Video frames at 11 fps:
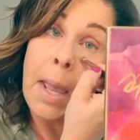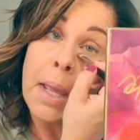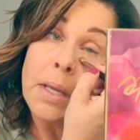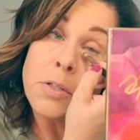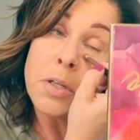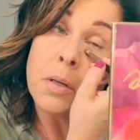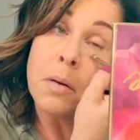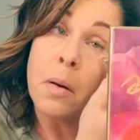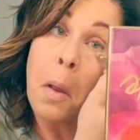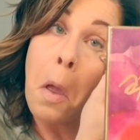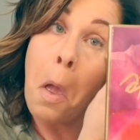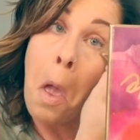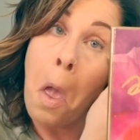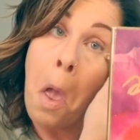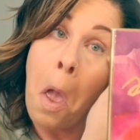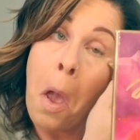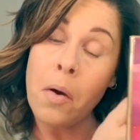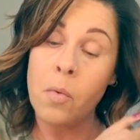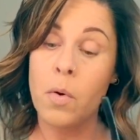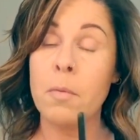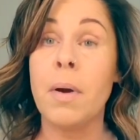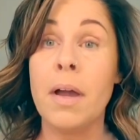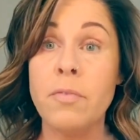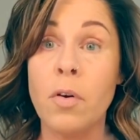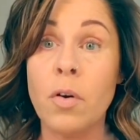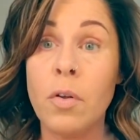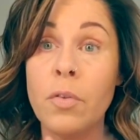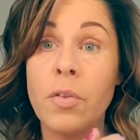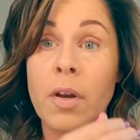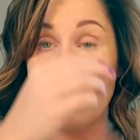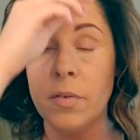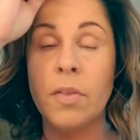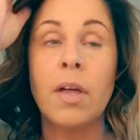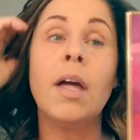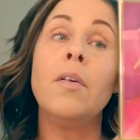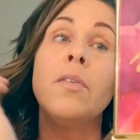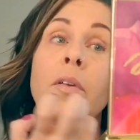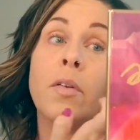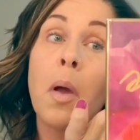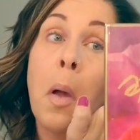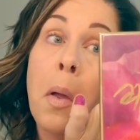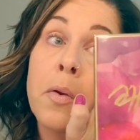age and wear bifocals and everything else and